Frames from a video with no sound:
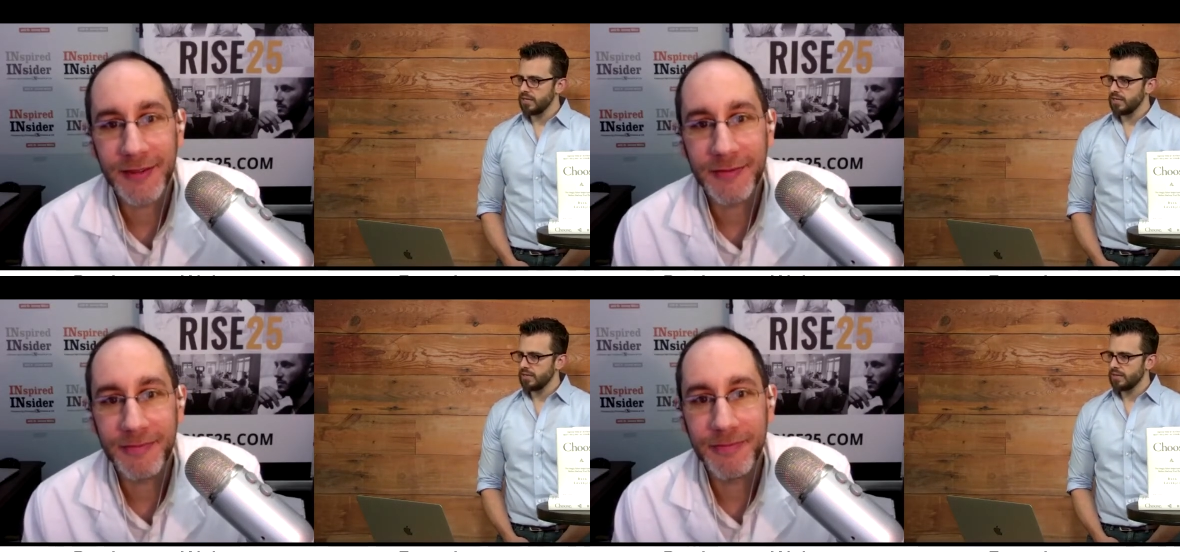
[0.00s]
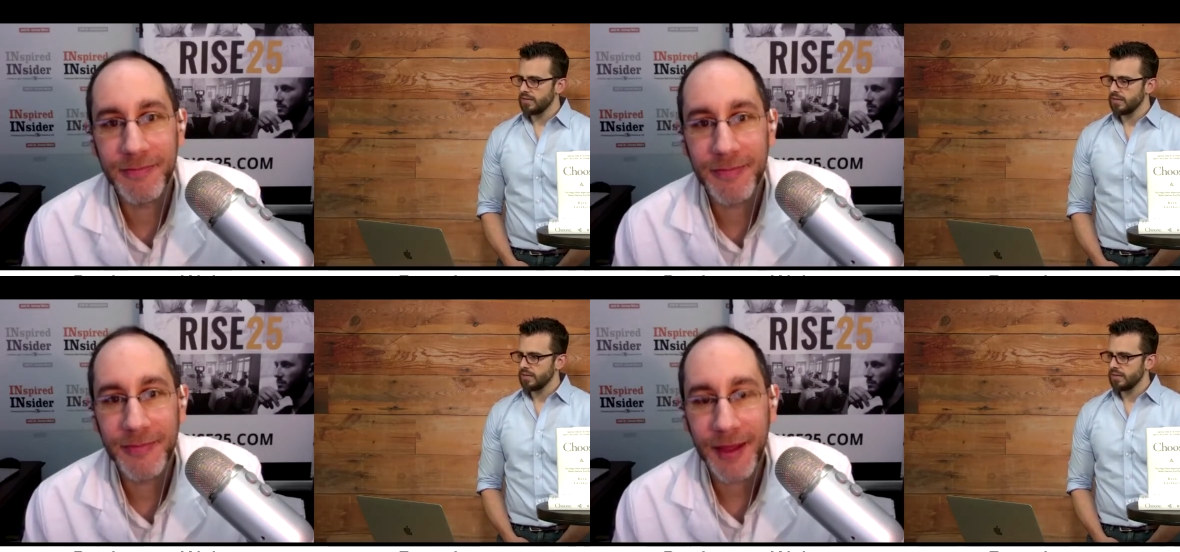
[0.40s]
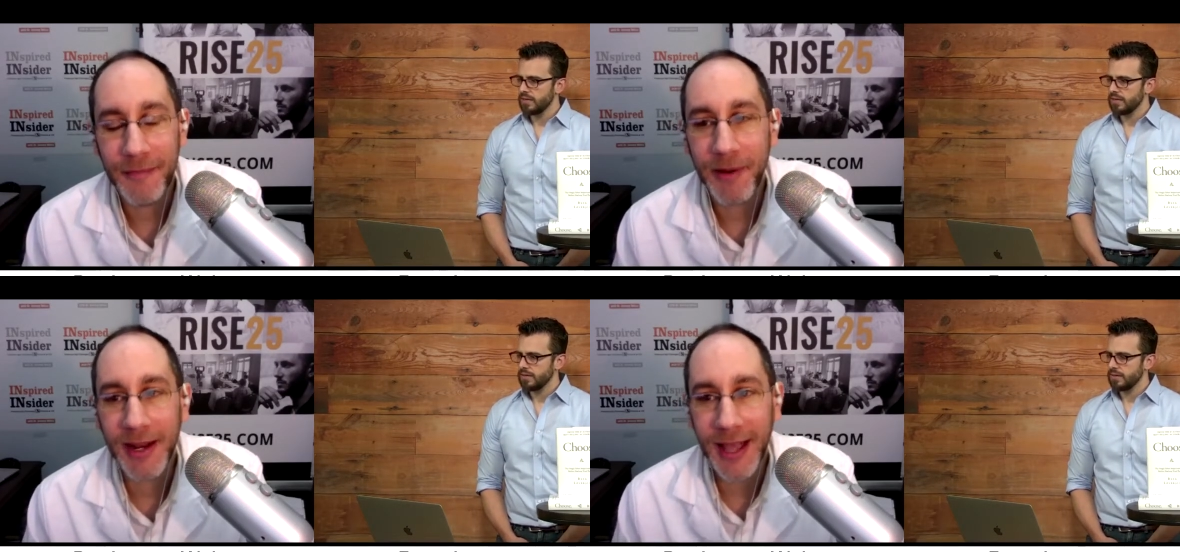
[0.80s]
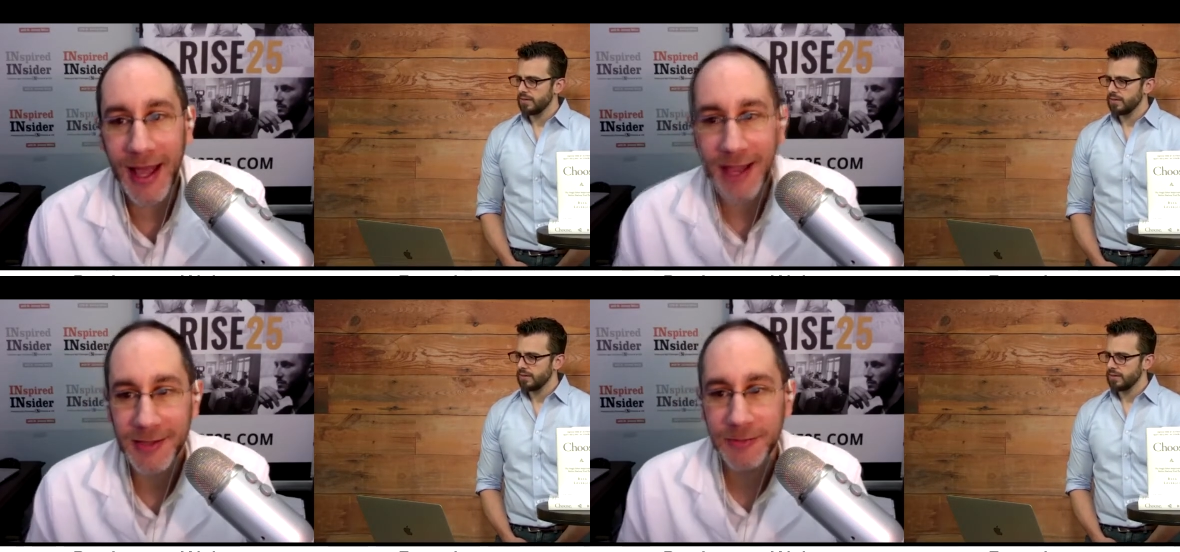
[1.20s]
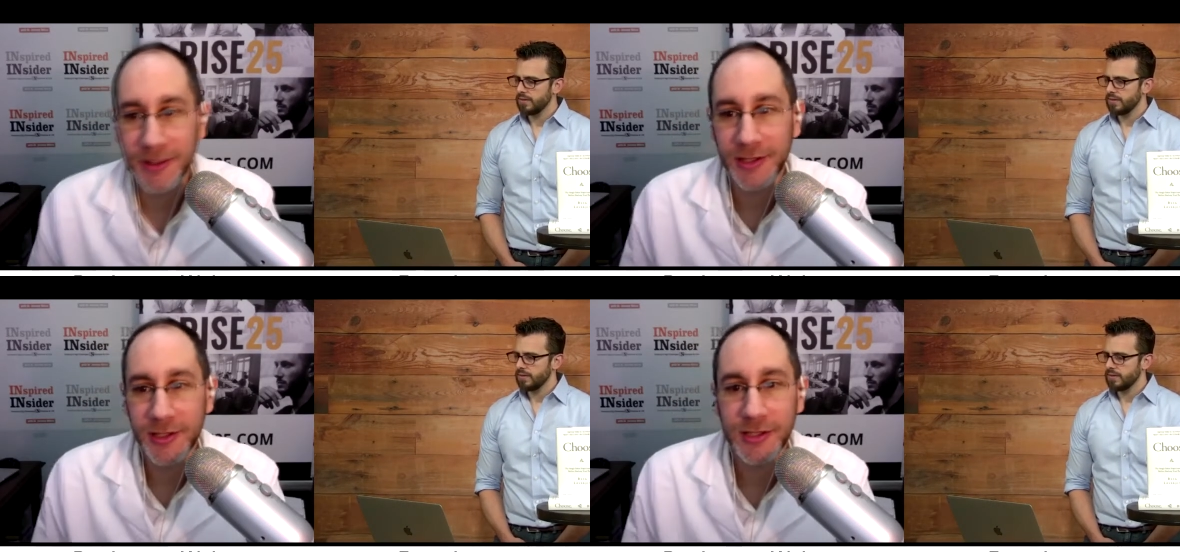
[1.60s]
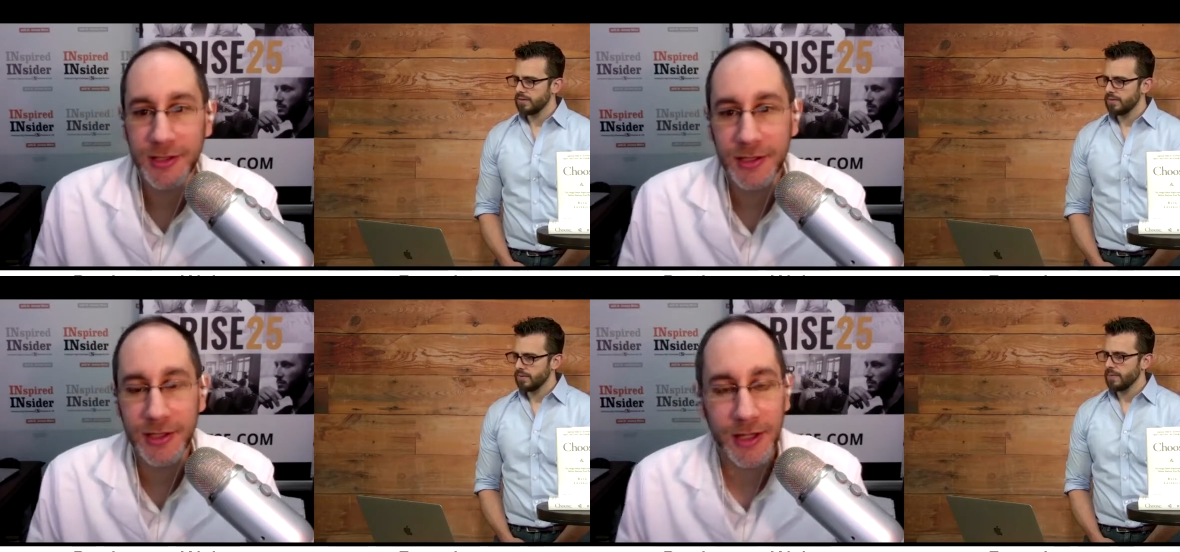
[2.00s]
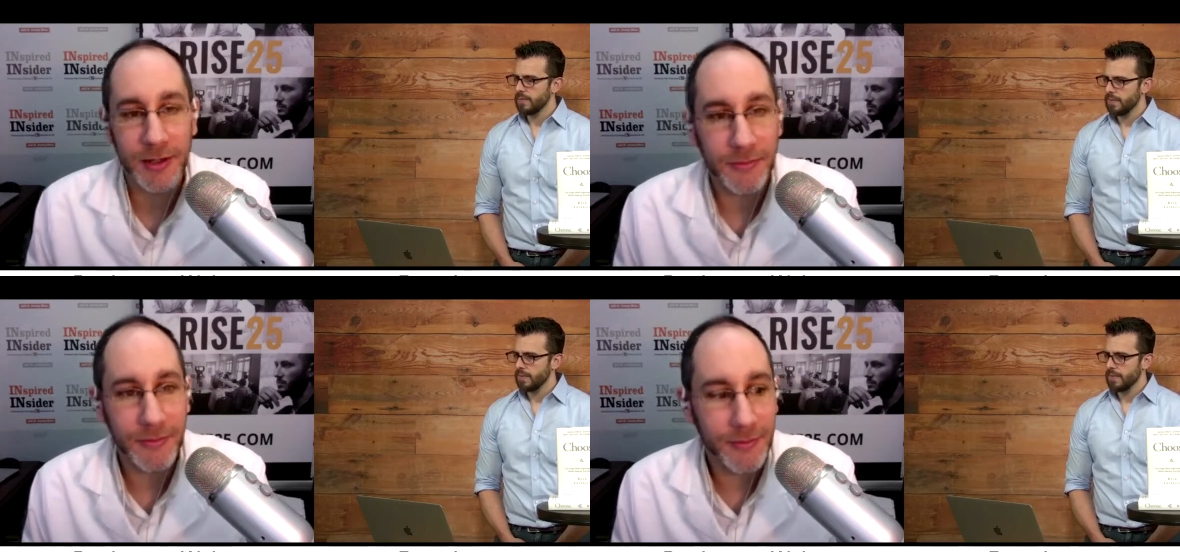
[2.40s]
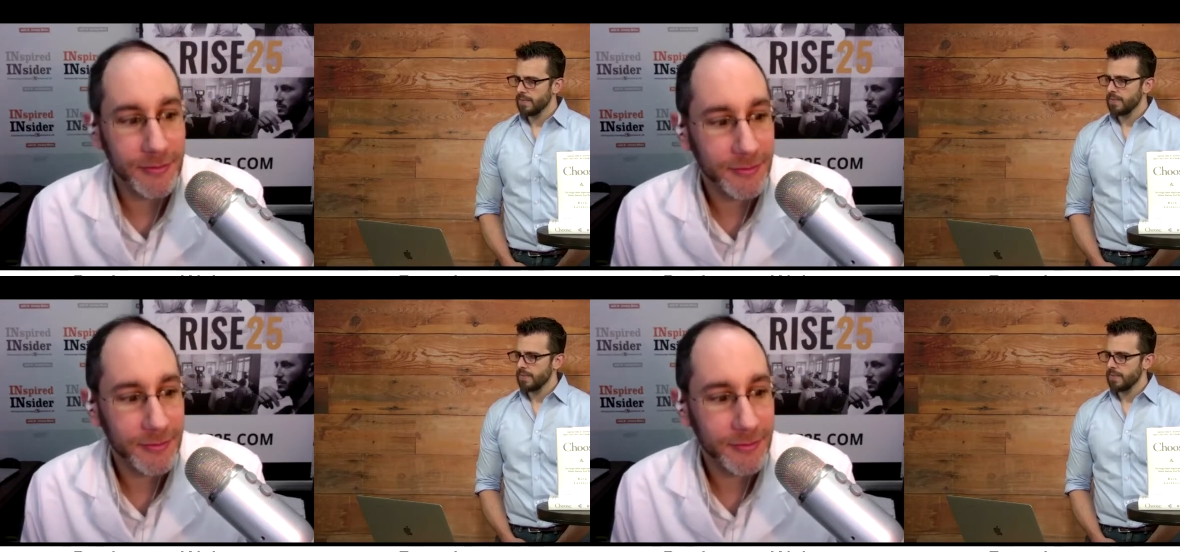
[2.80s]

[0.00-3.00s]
Speaker 1: of not butting heads, but just in